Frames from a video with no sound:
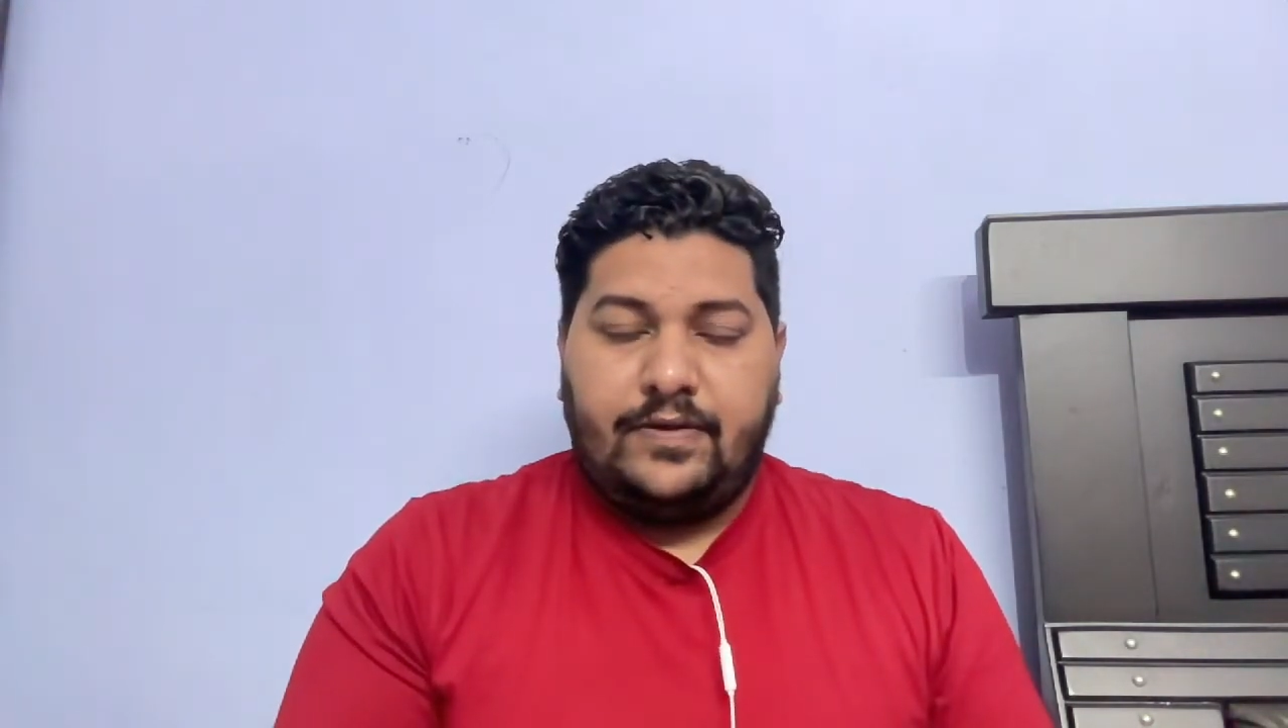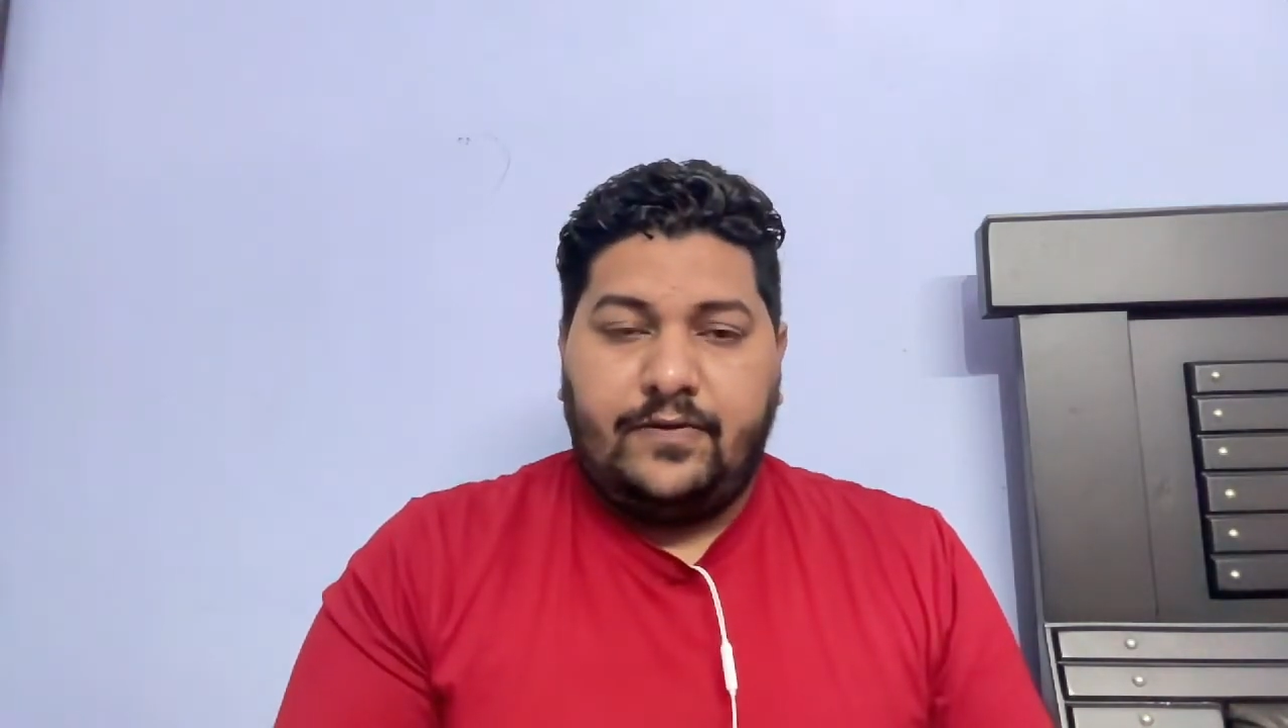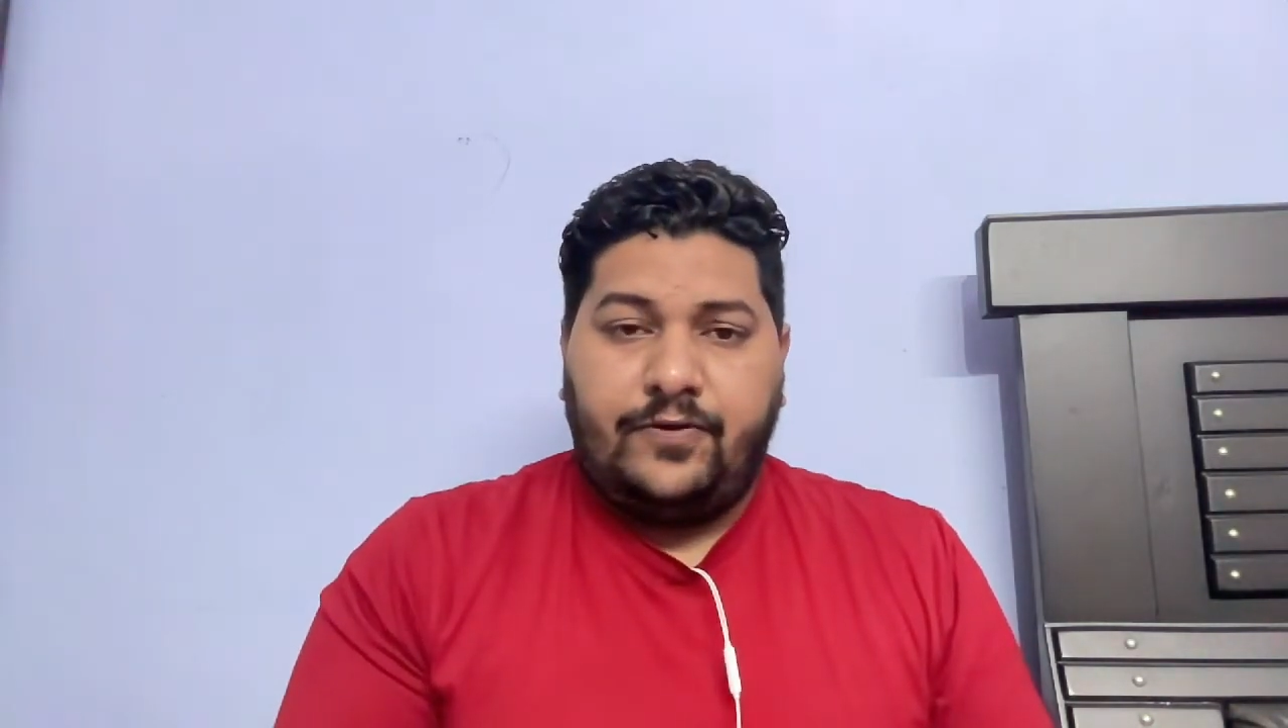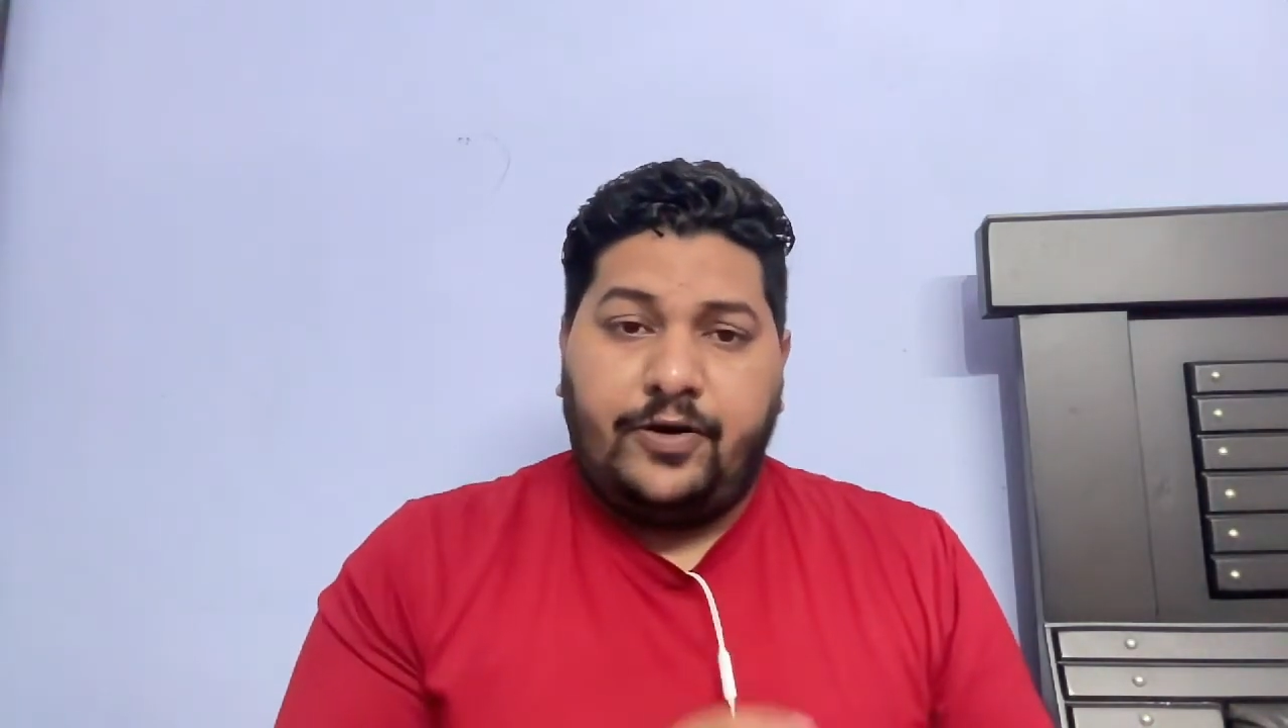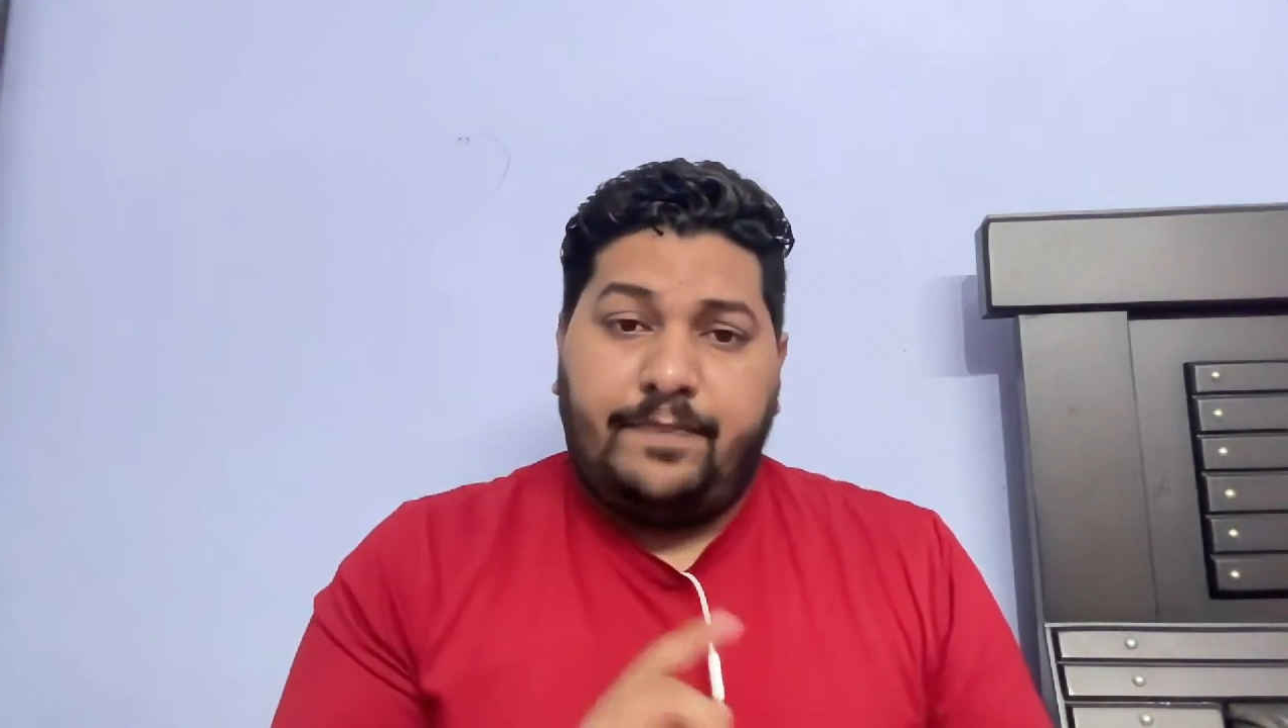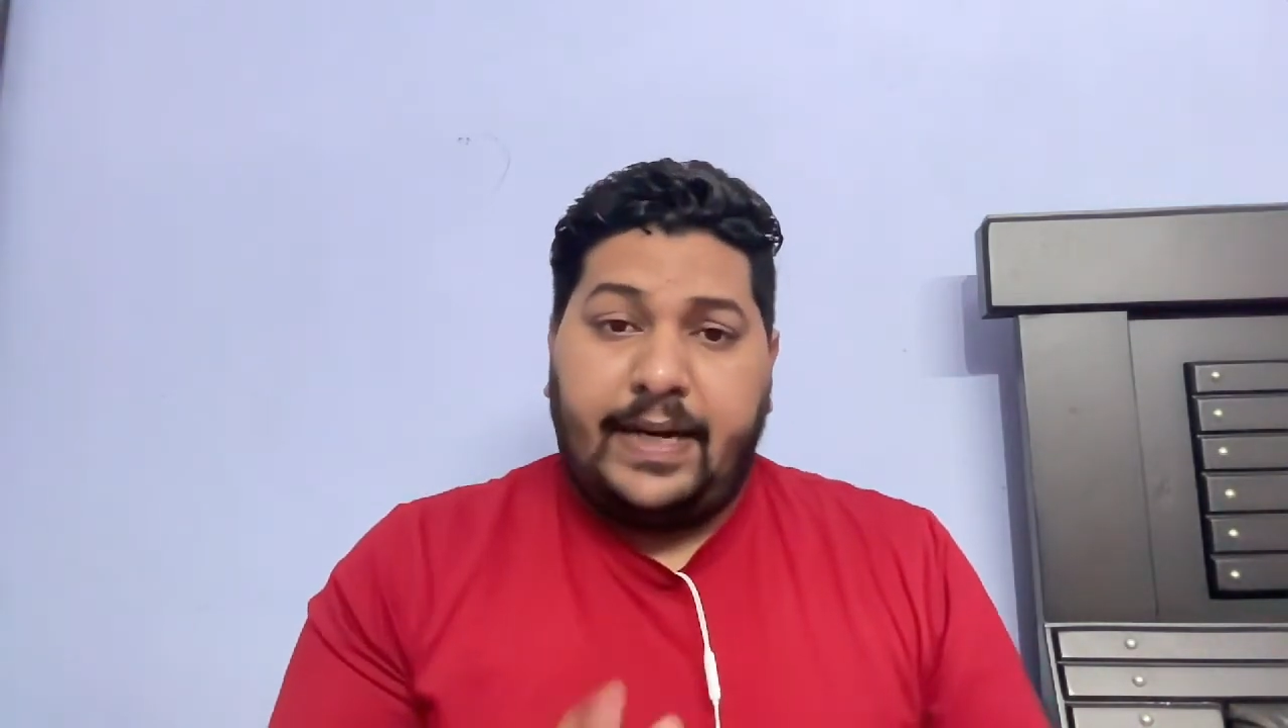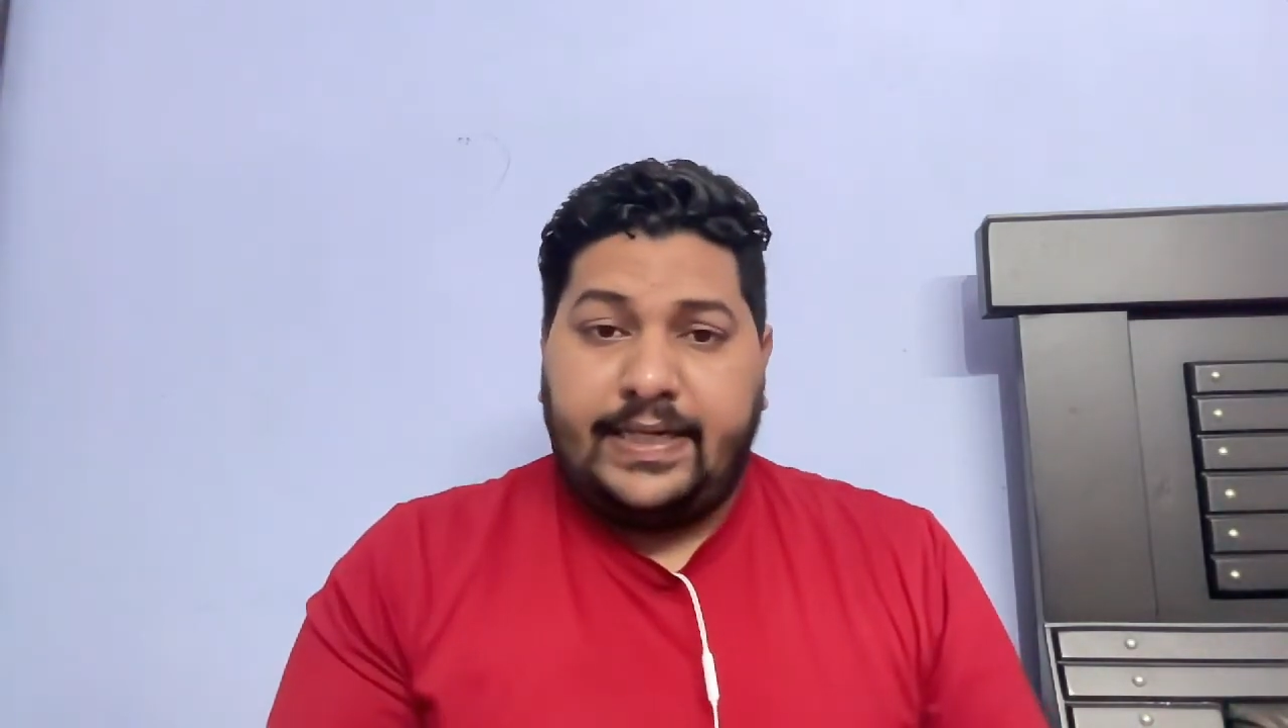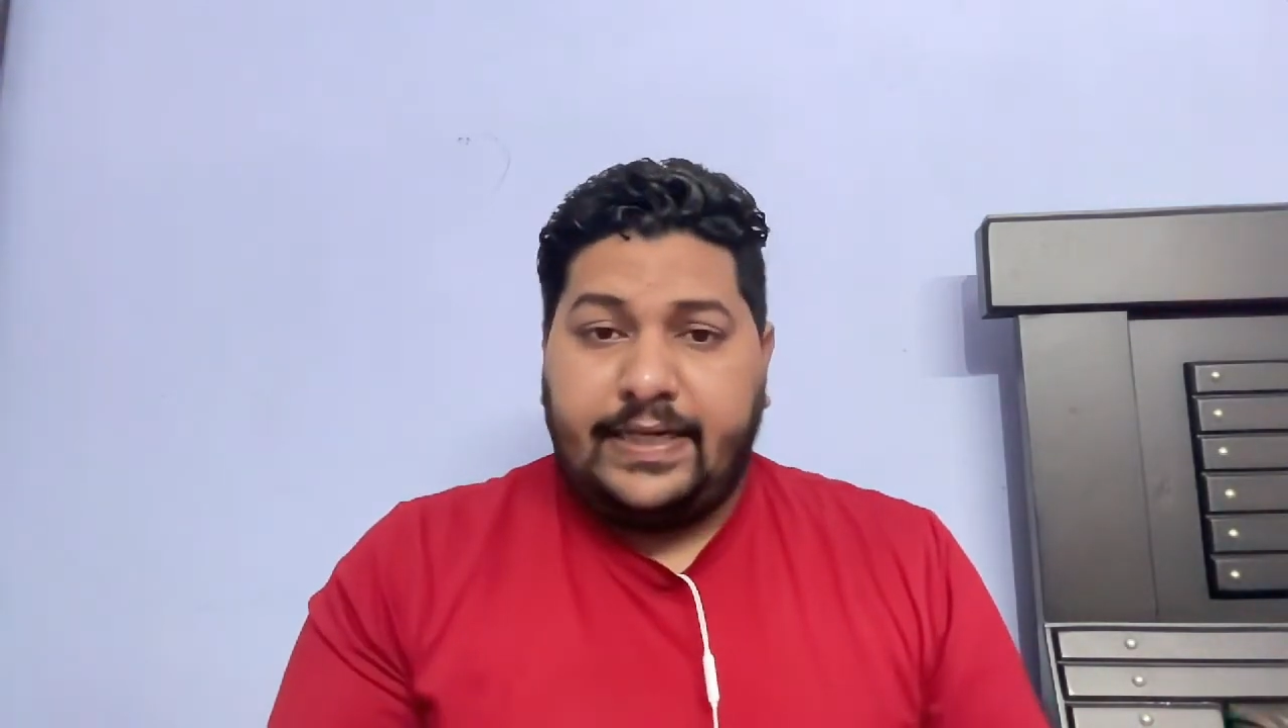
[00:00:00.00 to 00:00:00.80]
For a better